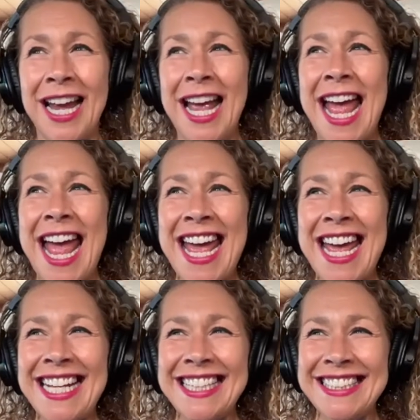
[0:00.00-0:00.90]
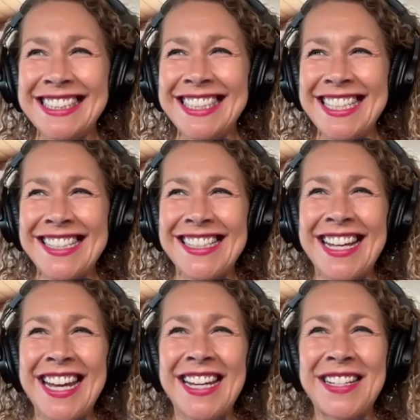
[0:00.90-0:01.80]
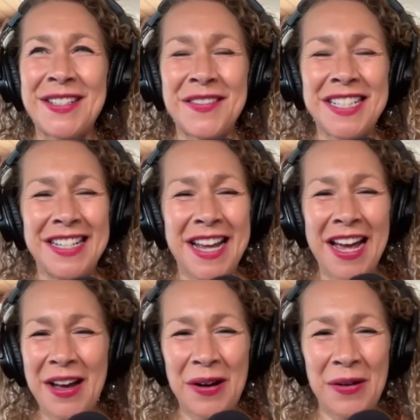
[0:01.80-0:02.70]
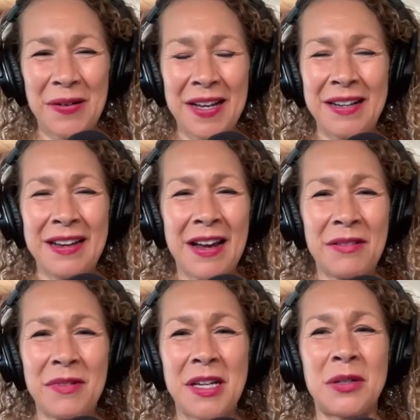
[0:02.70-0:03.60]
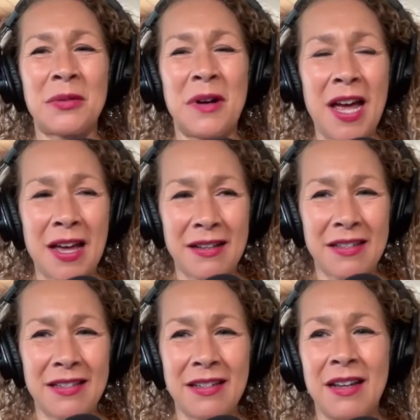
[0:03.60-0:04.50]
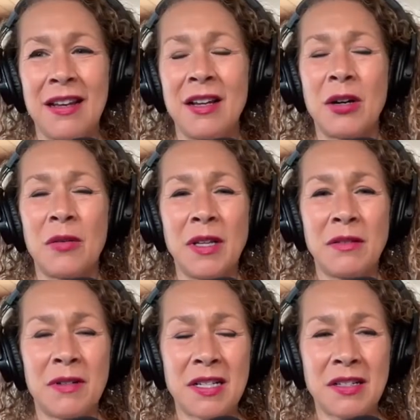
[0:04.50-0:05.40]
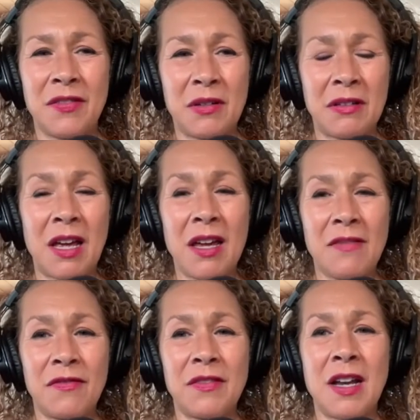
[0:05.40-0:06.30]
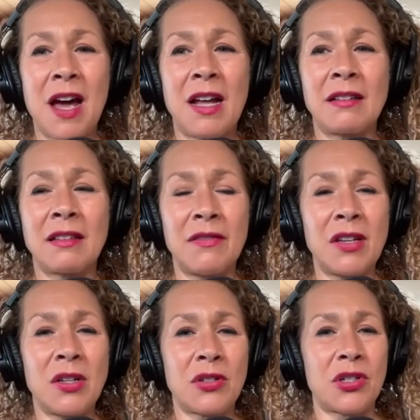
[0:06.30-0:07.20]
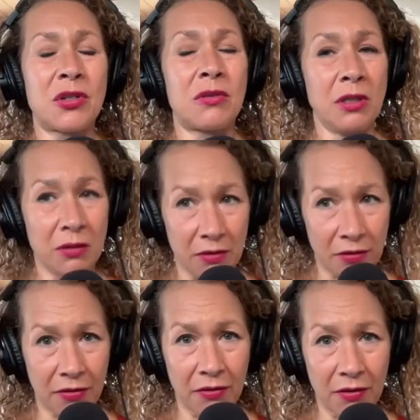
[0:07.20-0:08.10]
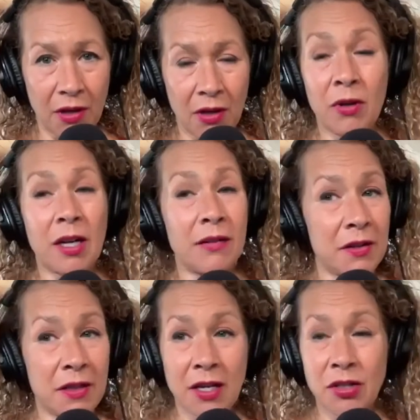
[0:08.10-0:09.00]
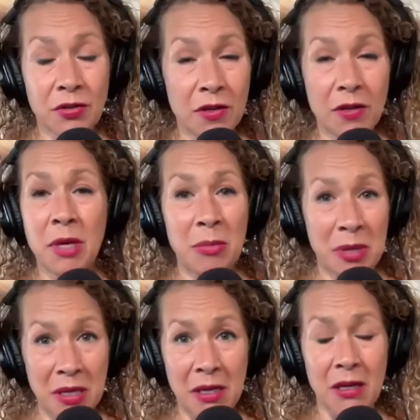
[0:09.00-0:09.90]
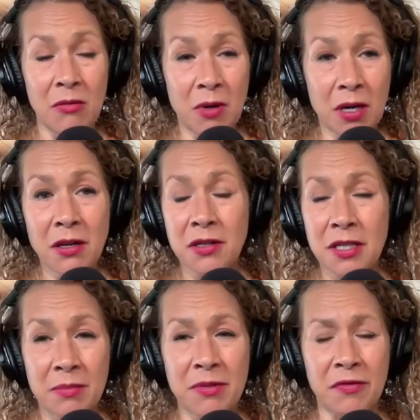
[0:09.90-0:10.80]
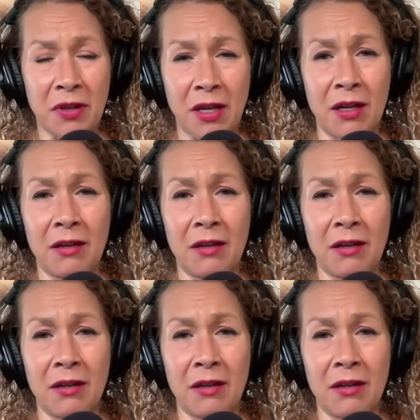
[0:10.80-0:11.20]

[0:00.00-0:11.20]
And it's like, do it now and not regret going the rest of your life not living your truth. Whatever that truth may be, what are your tips for that?